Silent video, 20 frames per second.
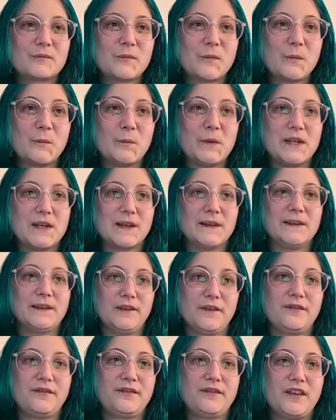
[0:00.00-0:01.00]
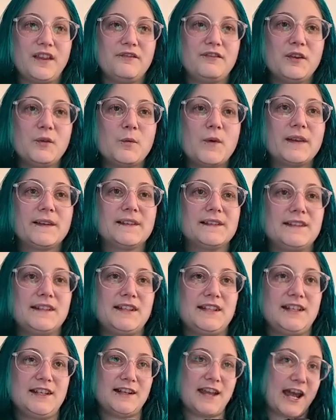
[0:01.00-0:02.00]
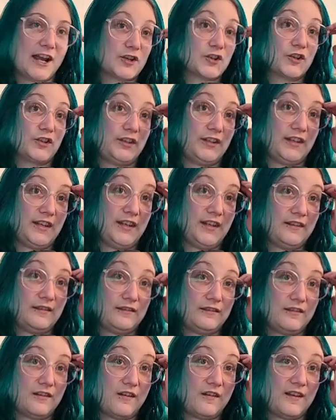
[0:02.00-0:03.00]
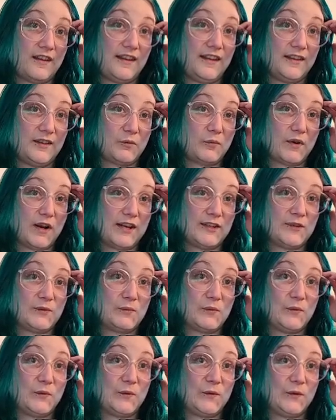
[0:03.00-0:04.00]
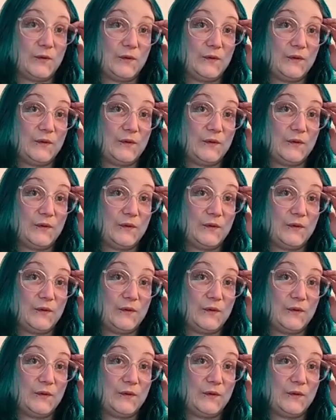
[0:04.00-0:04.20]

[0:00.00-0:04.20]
Because if it was indeed actually not in the prize pool